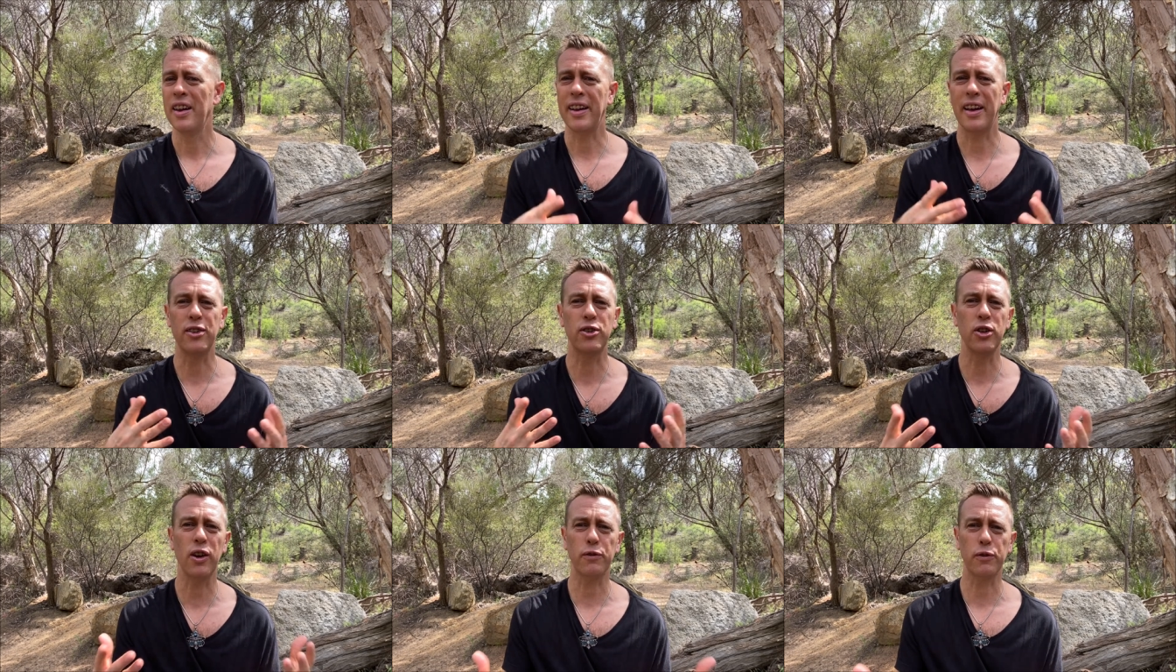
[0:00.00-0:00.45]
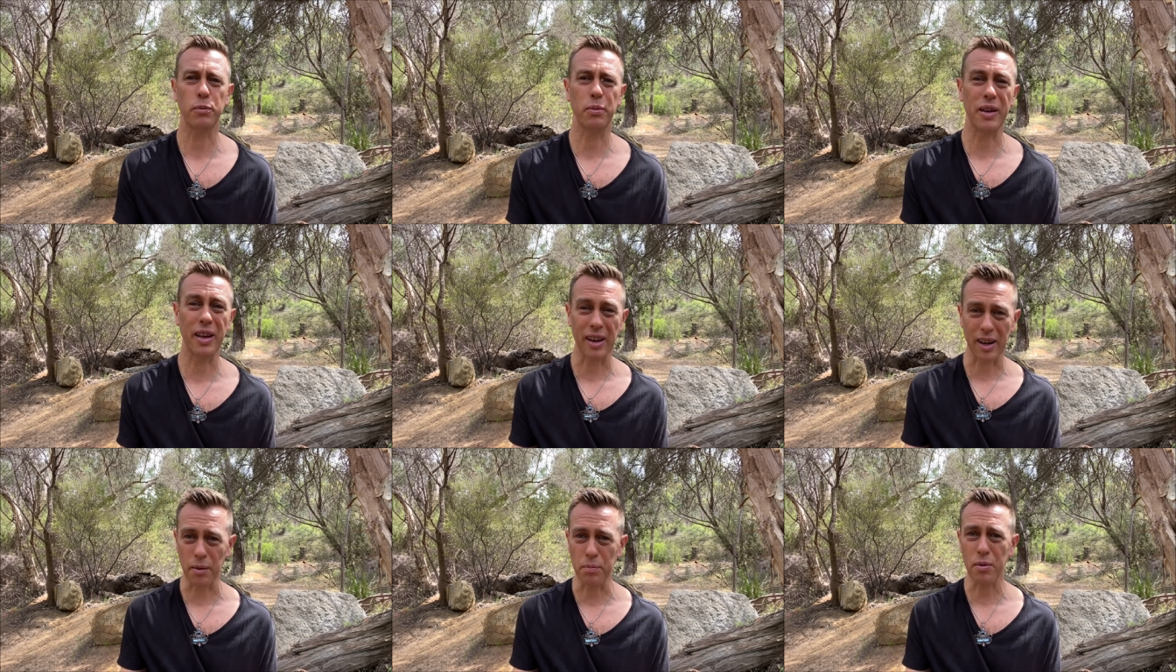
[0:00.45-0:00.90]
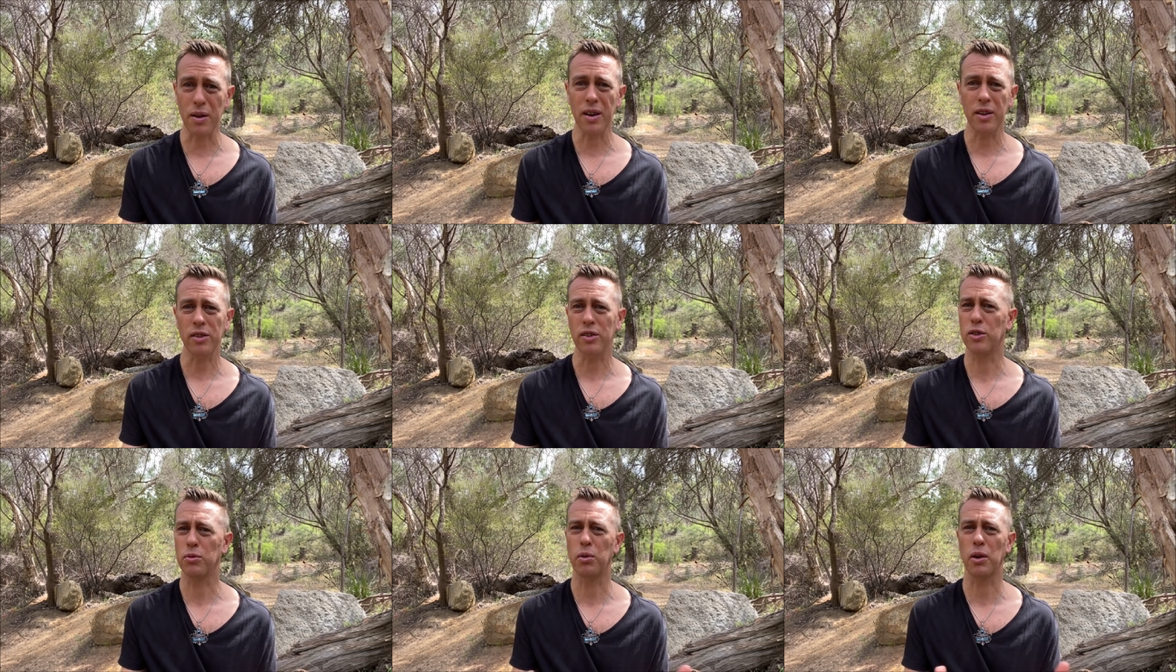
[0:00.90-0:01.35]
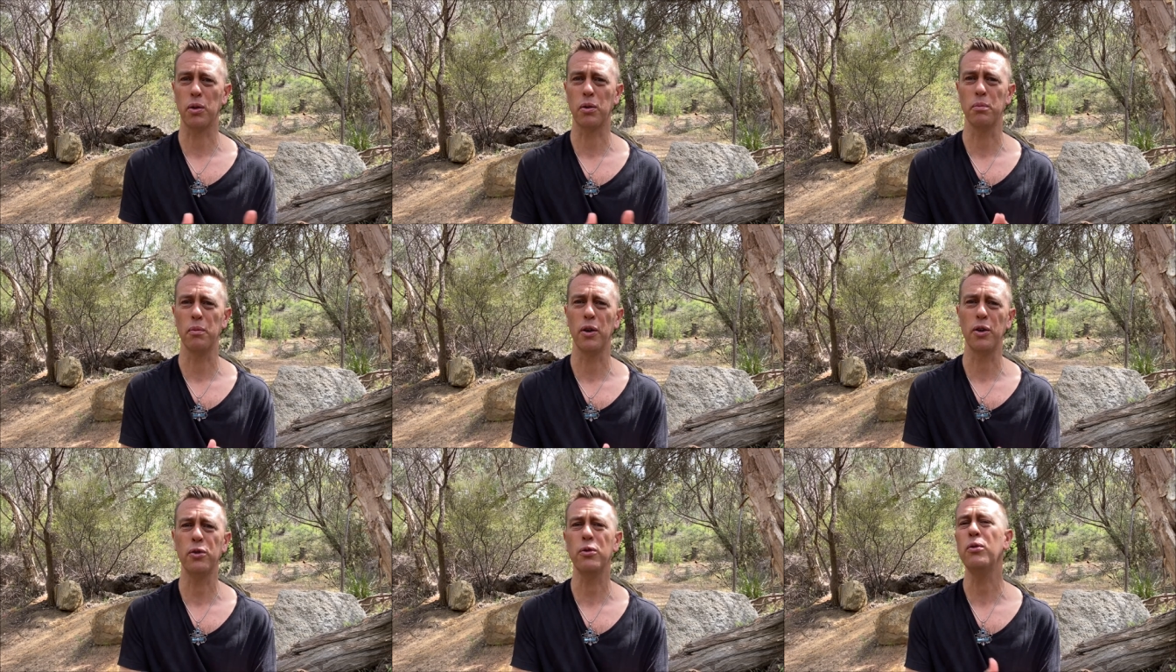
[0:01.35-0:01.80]
Now, do you have to be a Libra to work
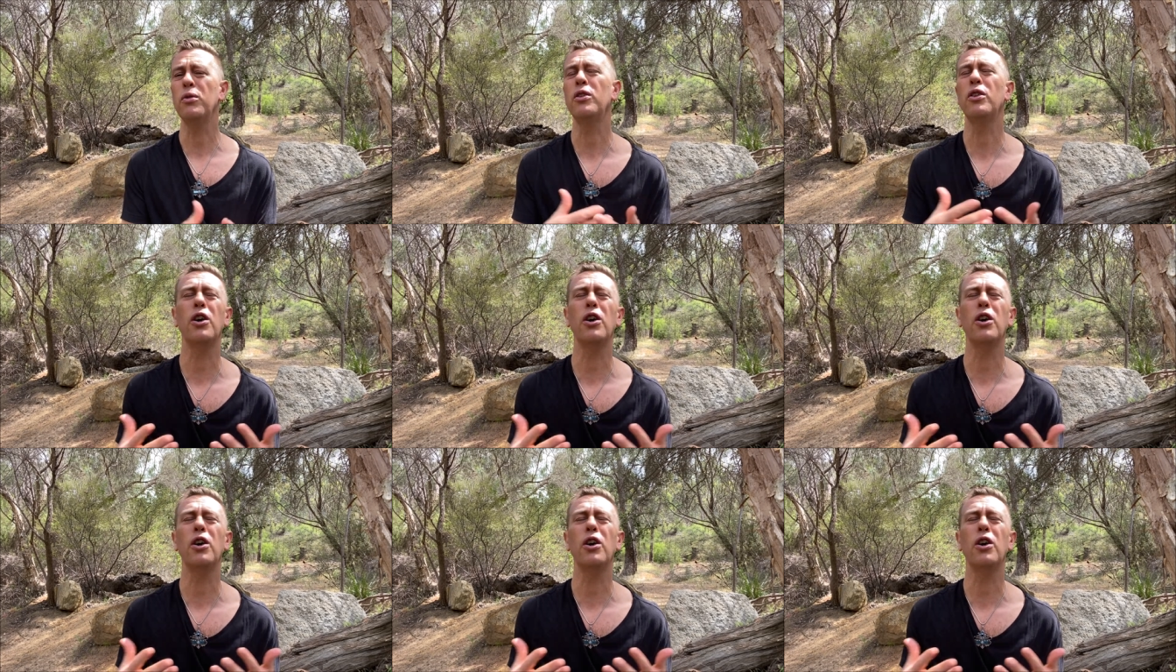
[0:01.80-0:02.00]
with Myrtle?